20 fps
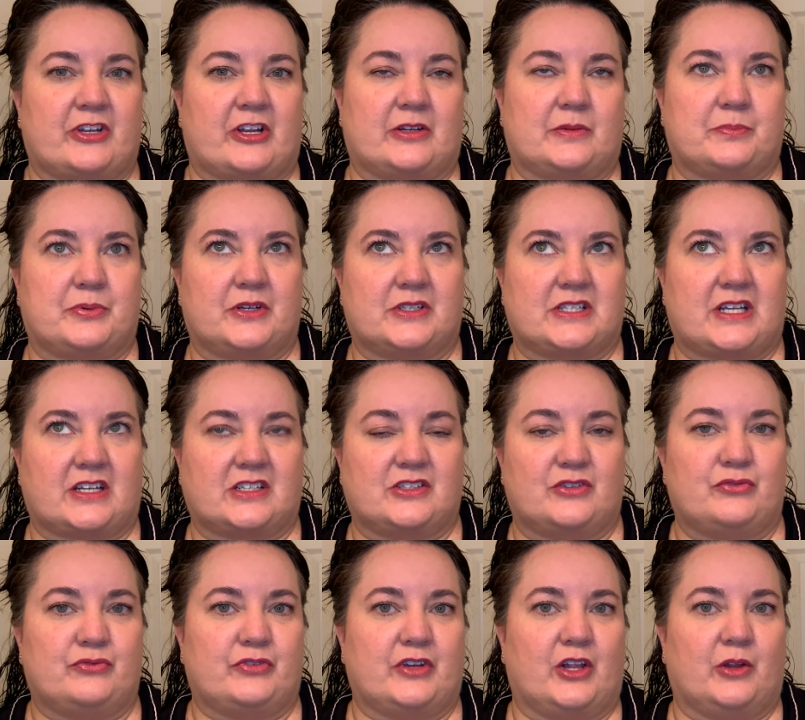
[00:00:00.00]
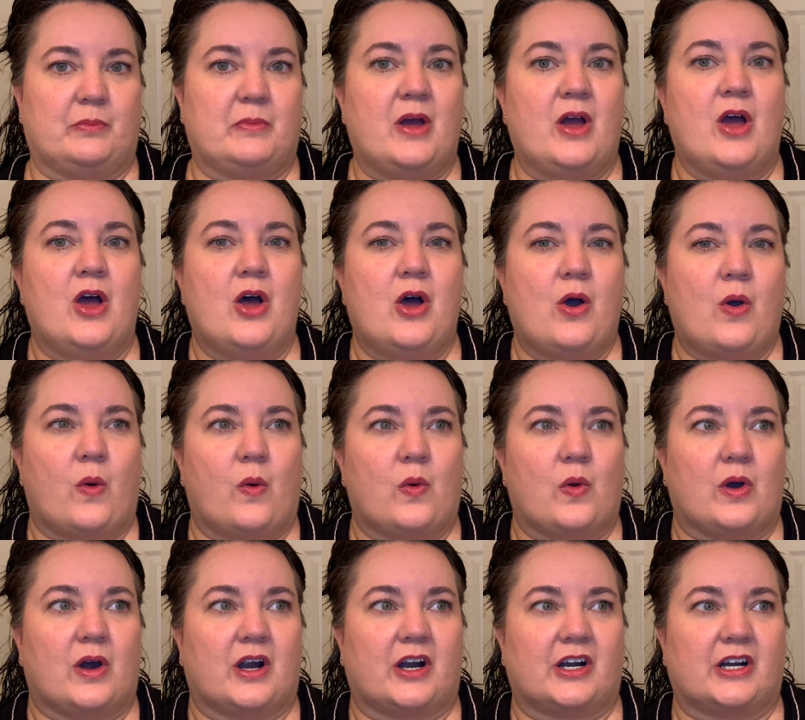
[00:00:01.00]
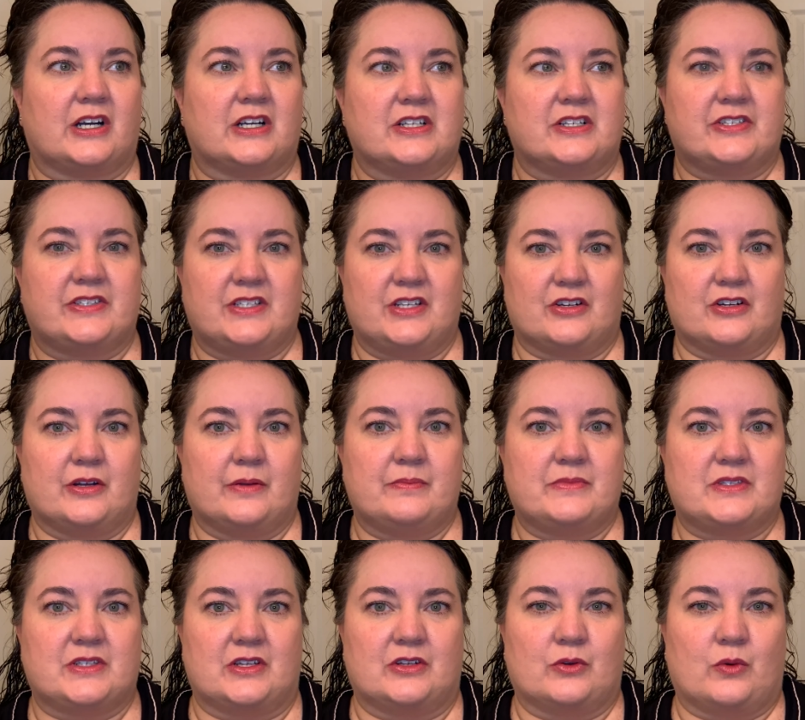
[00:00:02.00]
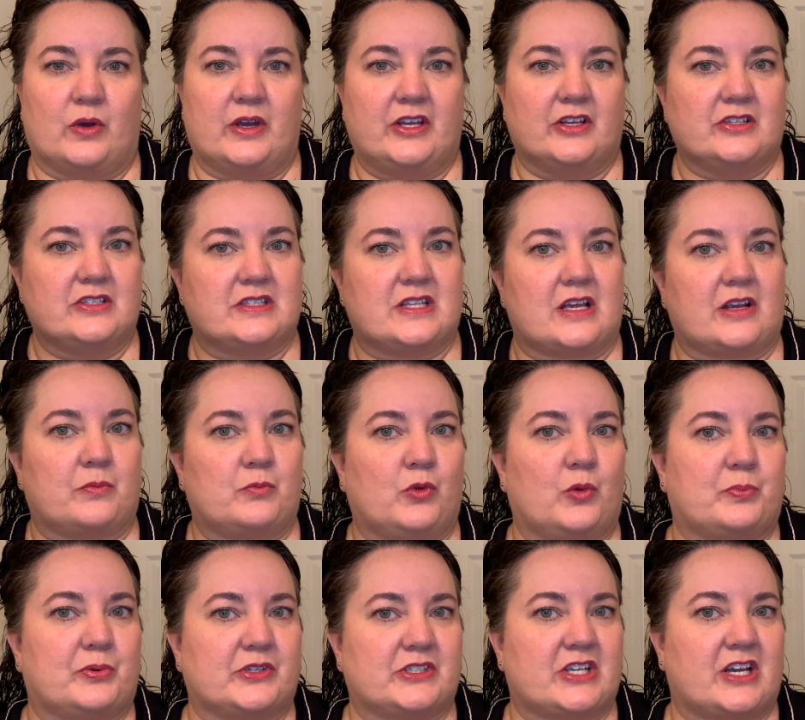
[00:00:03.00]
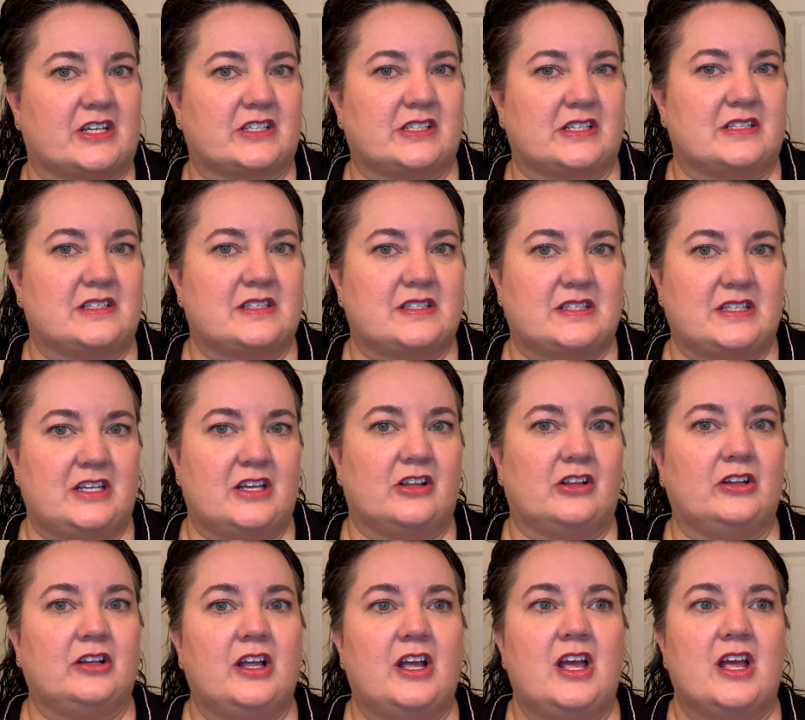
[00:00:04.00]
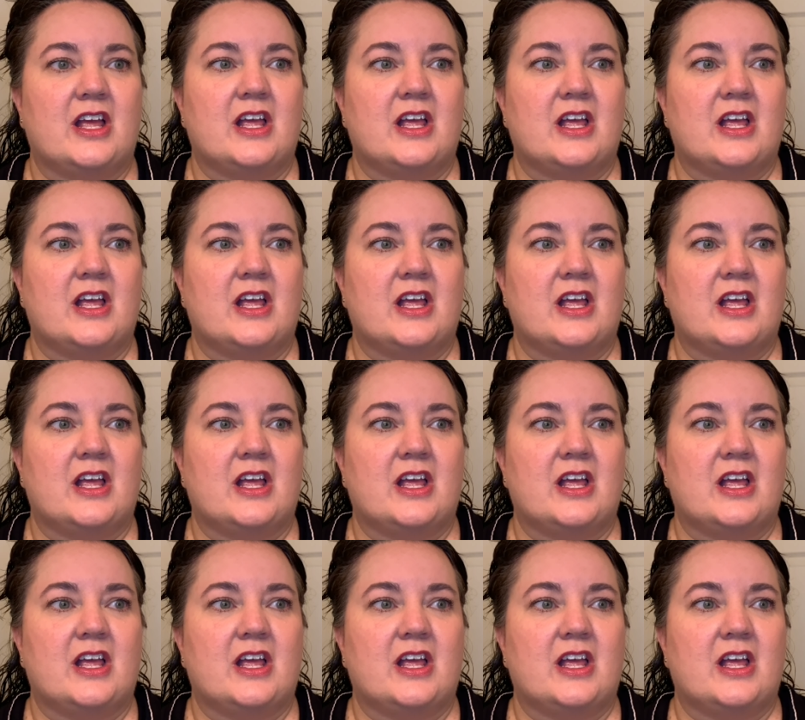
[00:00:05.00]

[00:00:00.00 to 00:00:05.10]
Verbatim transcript: protective film, or serums and oils that will protect and seal,